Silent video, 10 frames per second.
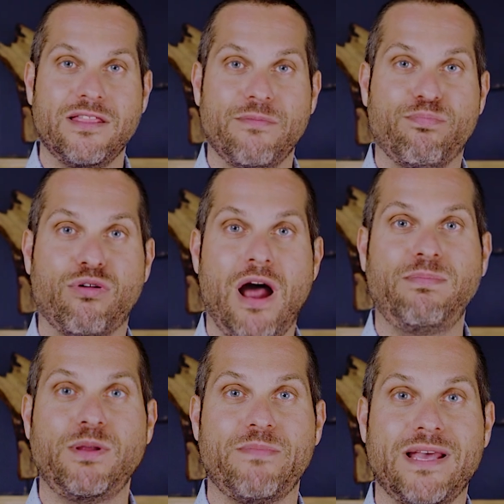The
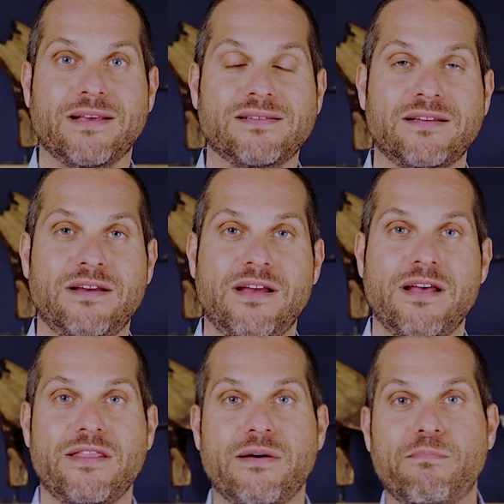problem is,
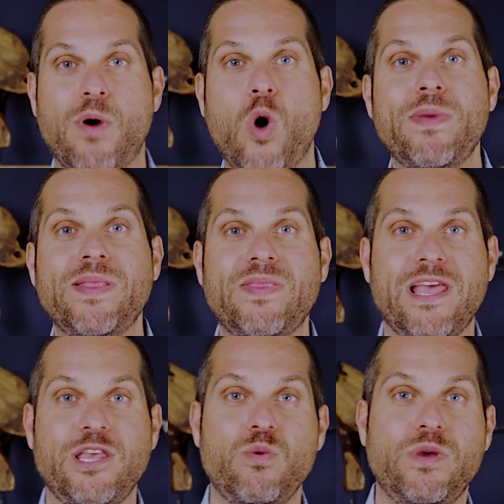the moment
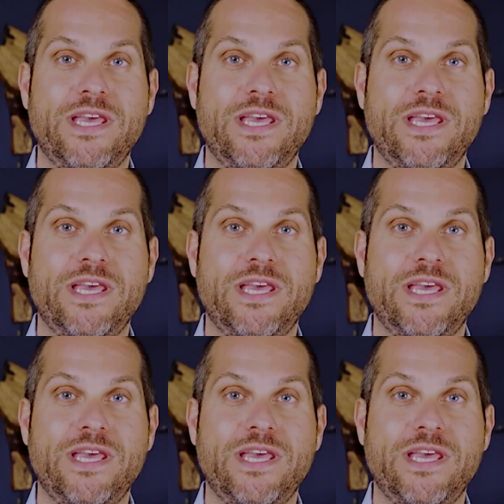that you